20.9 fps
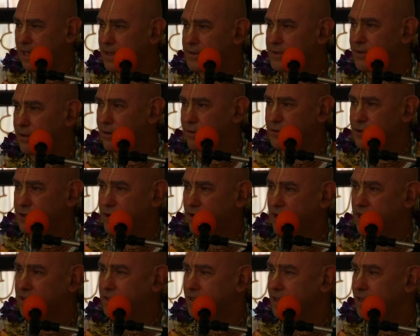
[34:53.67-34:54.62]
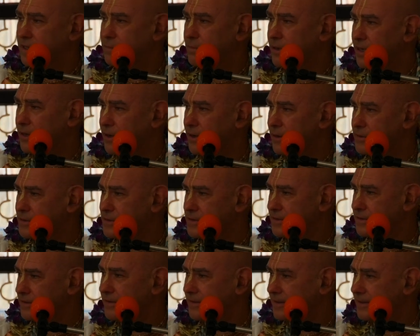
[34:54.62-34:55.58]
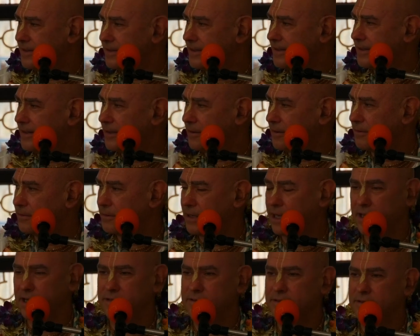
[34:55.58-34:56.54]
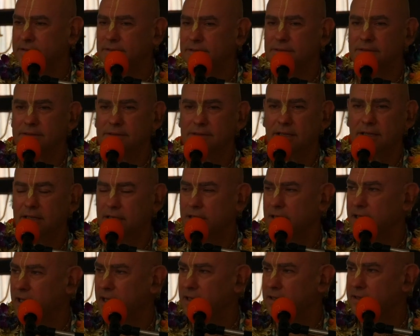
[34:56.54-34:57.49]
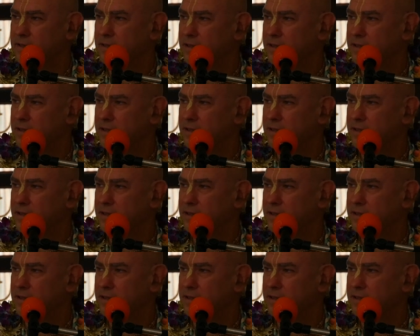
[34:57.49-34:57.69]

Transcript: sort of shrinked it because No, we got a little late.